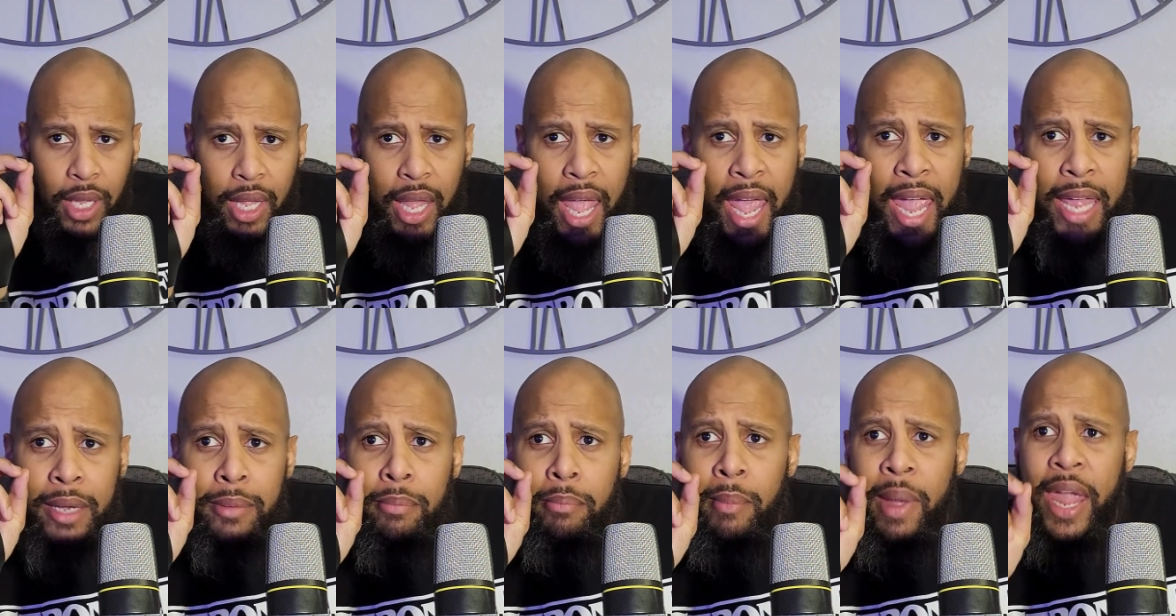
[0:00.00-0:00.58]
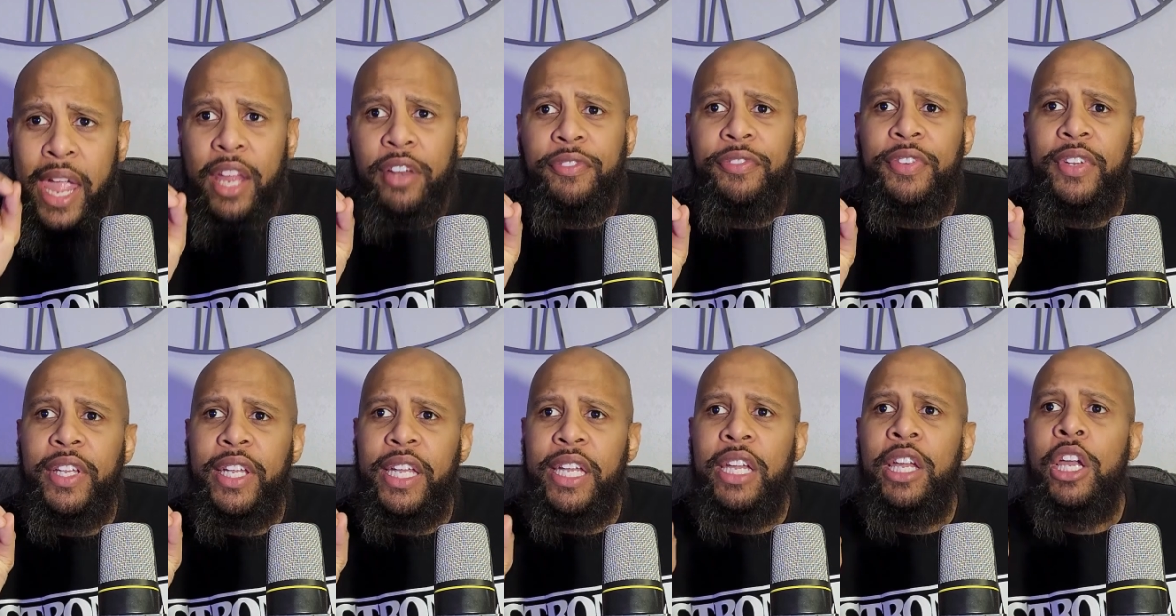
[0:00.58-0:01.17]
and
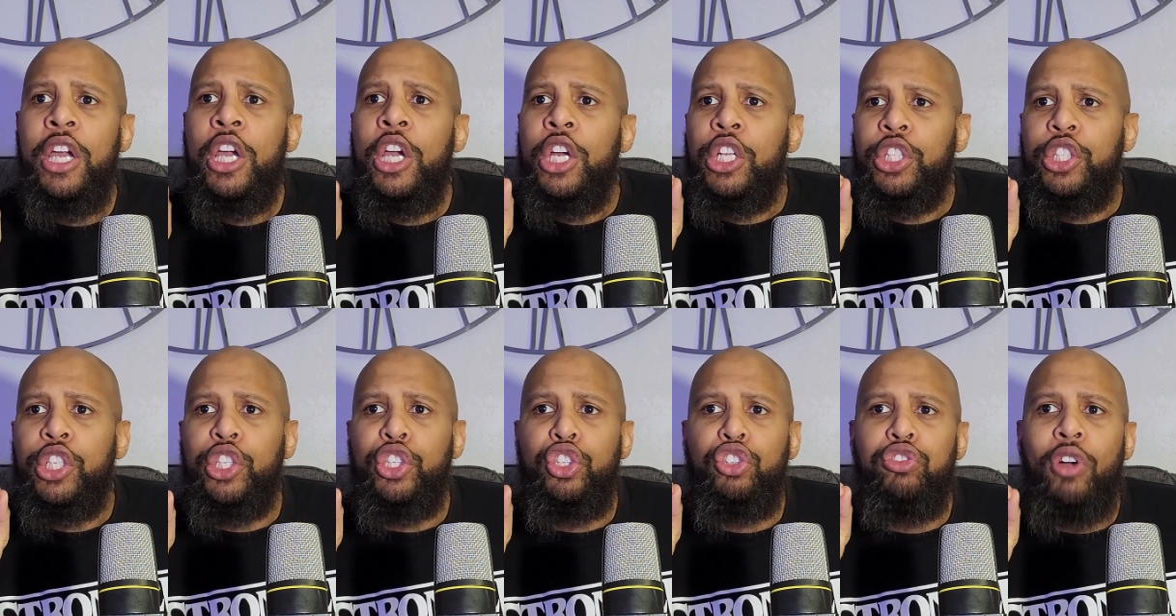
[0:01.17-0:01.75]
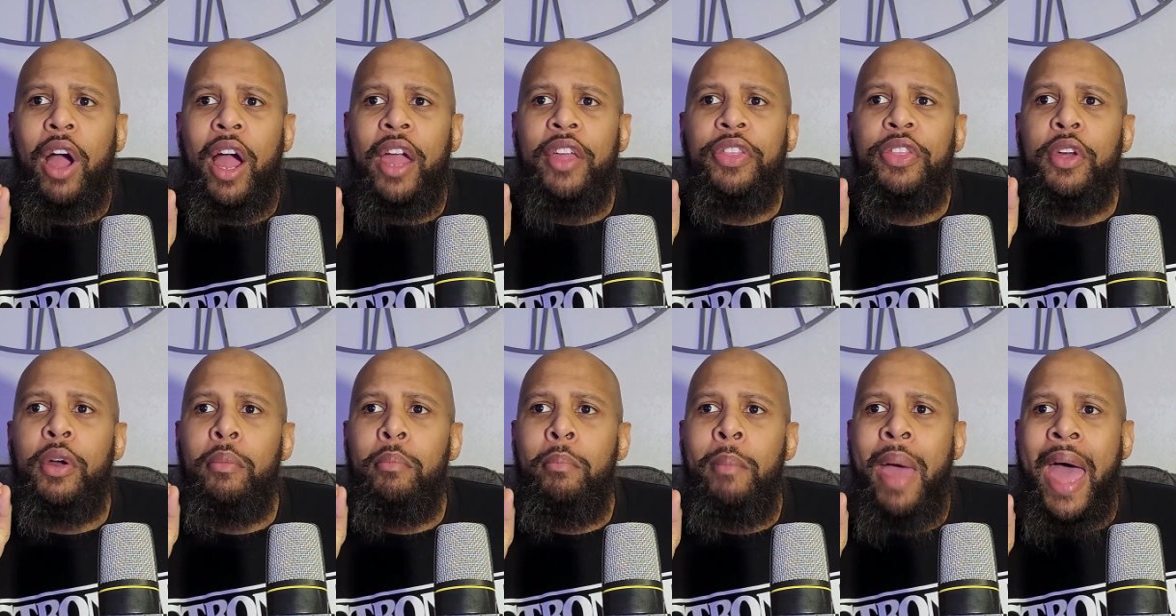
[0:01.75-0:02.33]
manfully to try
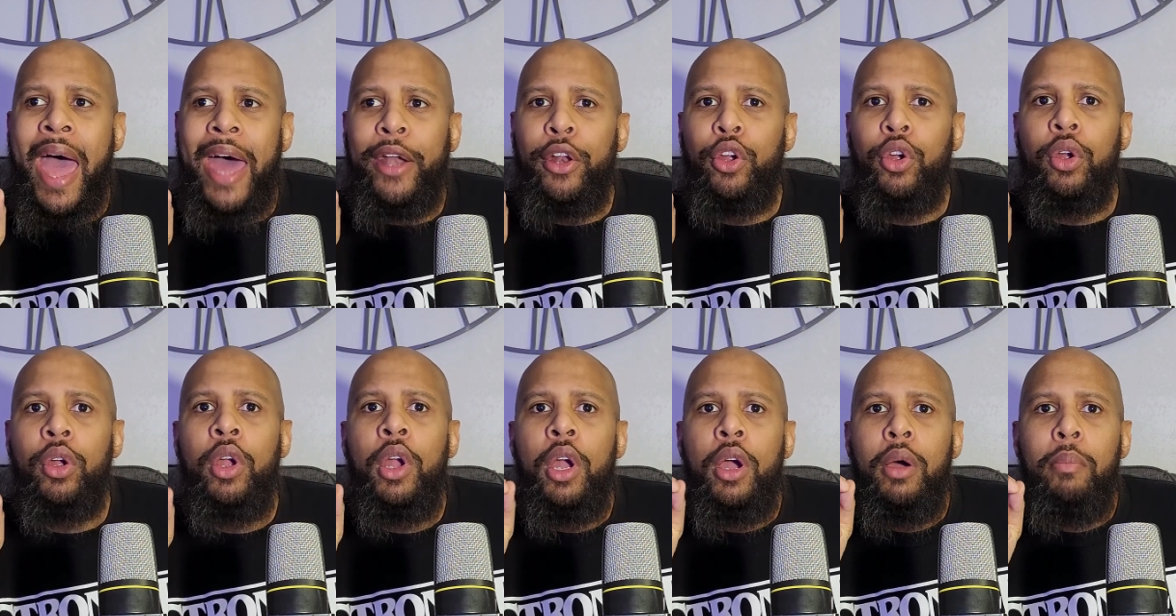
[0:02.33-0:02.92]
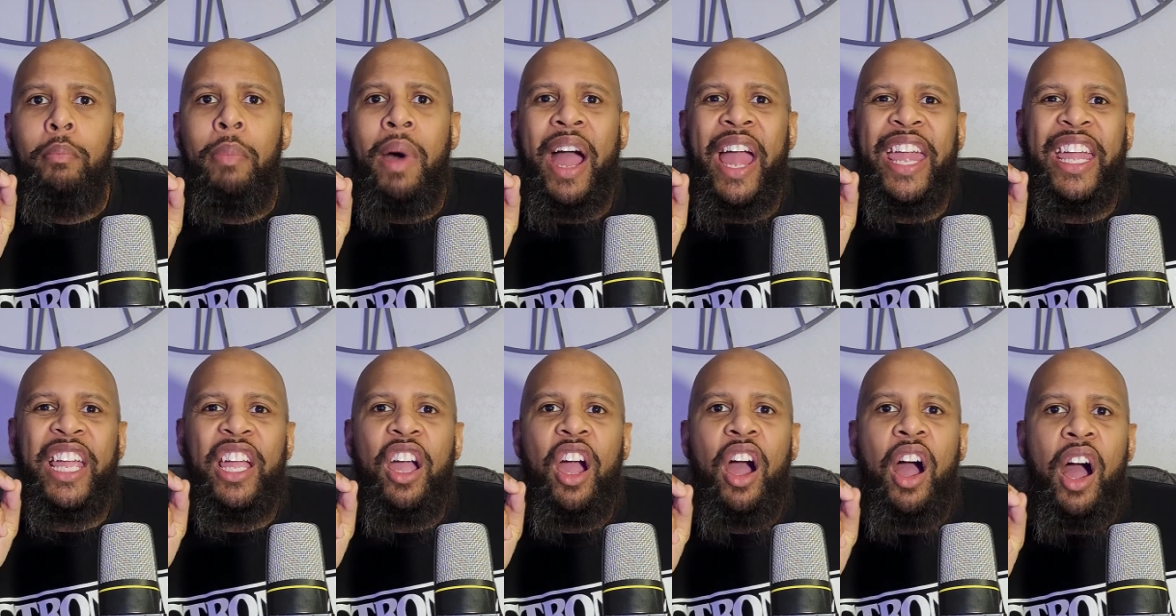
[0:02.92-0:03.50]
the matter by
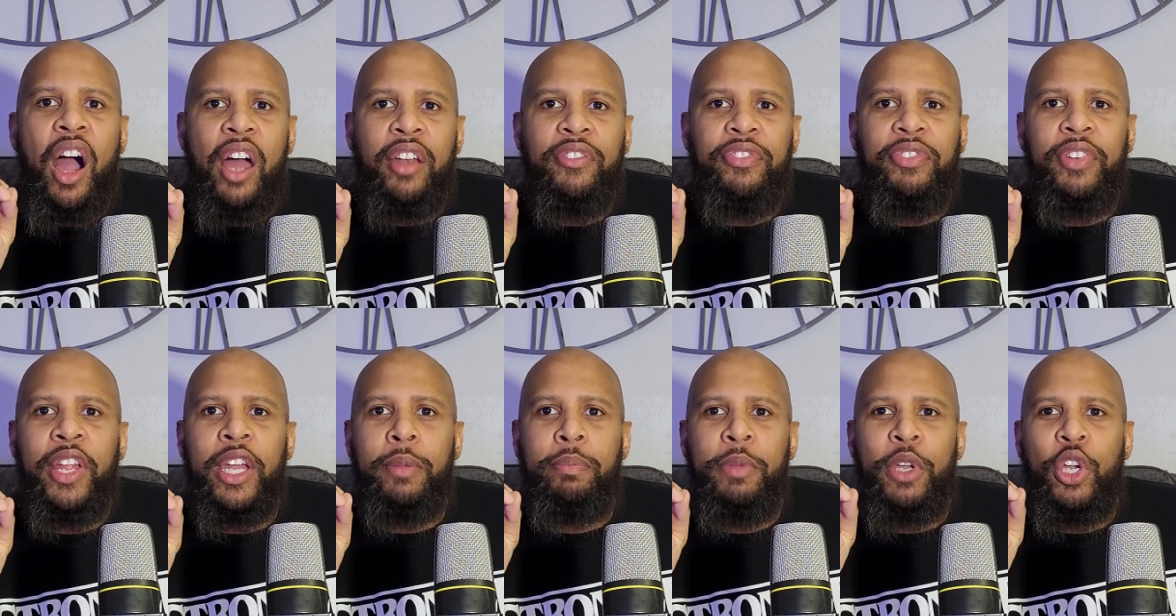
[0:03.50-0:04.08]
conflict,